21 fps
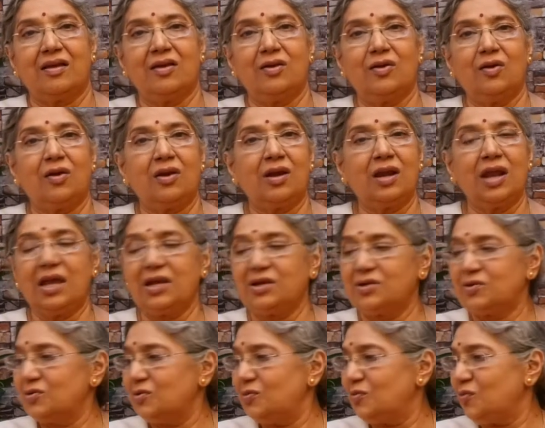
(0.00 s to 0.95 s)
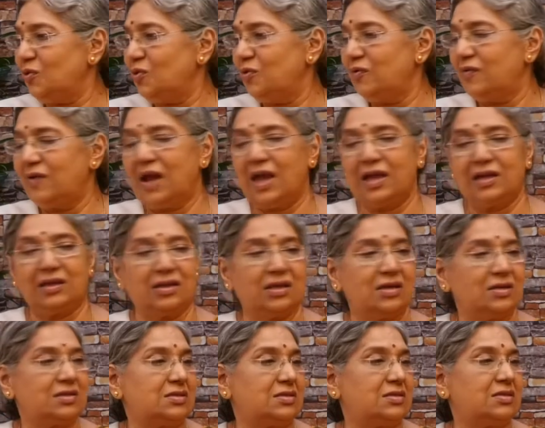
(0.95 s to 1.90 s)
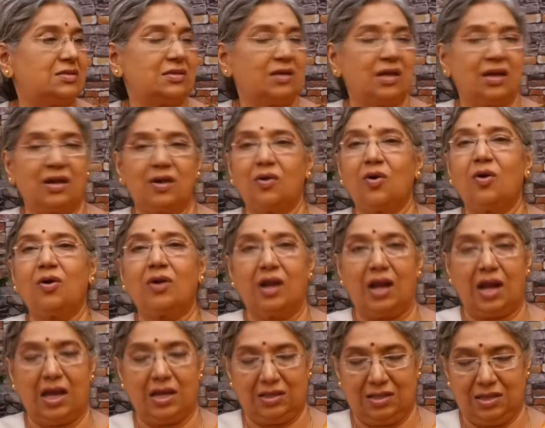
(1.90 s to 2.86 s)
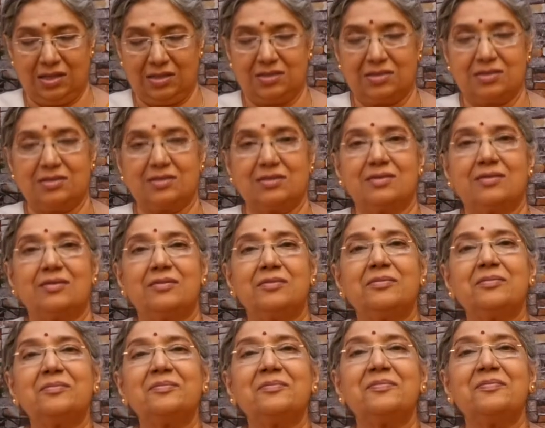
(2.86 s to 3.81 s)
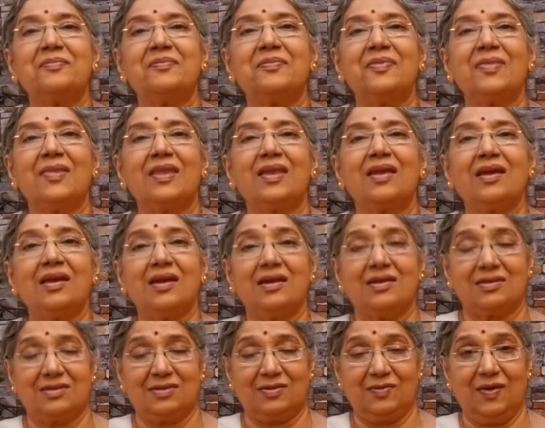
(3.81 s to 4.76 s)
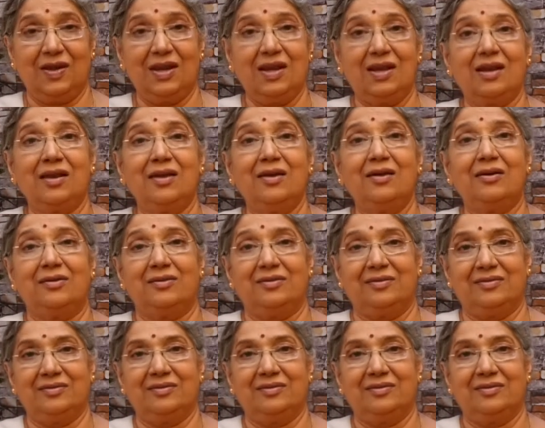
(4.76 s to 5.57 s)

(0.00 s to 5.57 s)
Your neck should move like this and not like this. It's very clear.